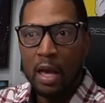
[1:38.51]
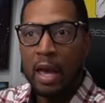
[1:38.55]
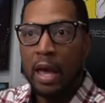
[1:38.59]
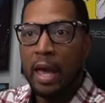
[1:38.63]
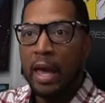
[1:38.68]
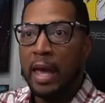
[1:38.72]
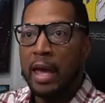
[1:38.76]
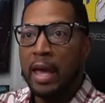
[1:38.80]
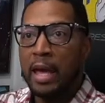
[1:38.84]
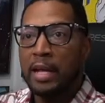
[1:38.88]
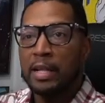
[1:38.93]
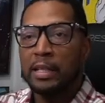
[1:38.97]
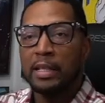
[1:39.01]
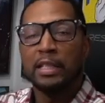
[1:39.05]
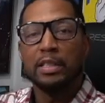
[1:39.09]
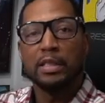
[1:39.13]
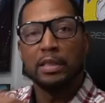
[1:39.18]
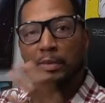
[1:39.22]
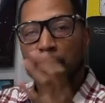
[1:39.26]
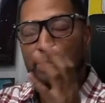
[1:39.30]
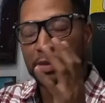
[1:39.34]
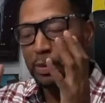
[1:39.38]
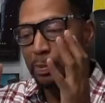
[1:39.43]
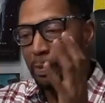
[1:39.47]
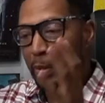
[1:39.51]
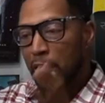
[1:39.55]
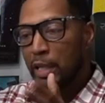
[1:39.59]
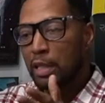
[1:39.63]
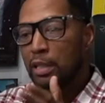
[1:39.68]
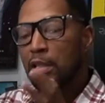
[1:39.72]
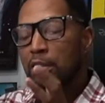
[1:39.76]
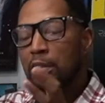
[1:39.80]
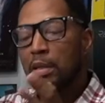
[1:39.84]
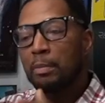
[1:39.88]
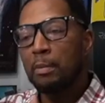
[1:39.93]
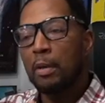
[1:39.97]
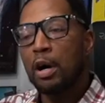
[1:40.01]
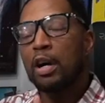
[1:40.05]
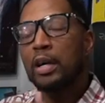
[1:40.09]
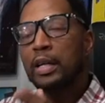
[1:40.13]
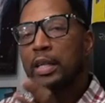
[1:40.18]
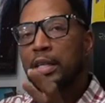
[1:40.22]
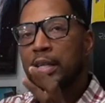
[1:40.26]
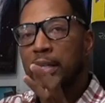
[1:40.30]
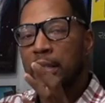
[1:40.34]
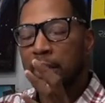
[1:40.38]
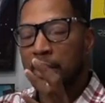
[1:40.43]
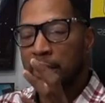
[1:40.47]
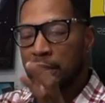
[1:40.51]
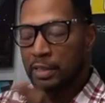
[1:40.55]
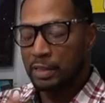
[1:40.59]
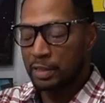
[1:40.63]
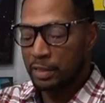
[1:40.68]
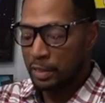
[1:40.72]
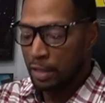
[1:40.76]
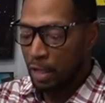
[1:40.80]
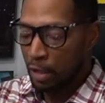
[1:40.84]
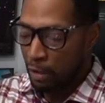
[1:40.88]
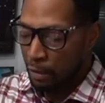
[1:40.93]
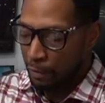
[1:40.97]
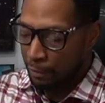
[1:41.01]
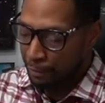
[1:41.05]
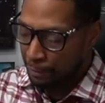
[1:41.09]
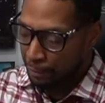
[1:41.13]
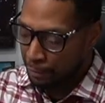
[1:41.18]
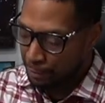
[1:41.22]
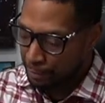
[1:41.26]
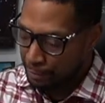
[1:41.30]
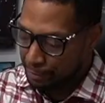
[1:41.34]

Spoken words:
And speaking on the marketing itself,